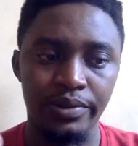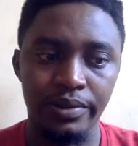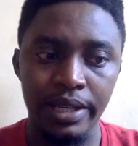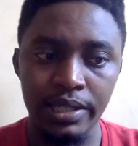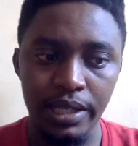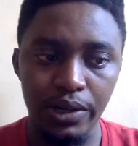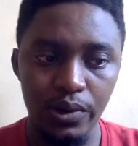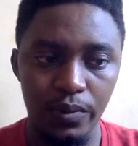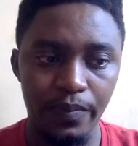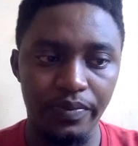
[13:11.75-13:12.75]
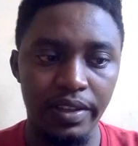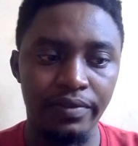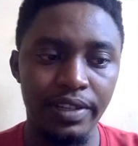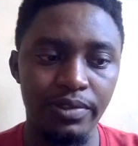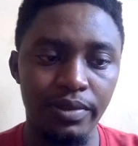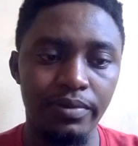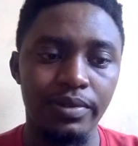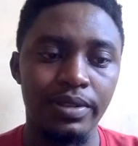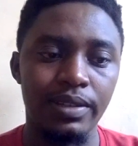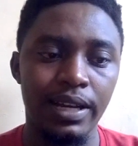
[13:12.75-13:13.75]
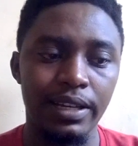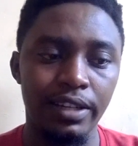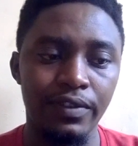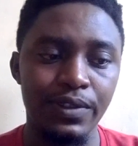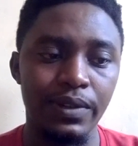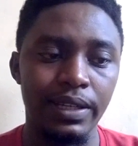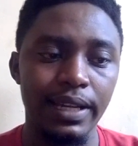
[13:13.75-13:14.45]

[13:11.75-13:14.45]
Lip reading: so that's a no. The first one was an individual.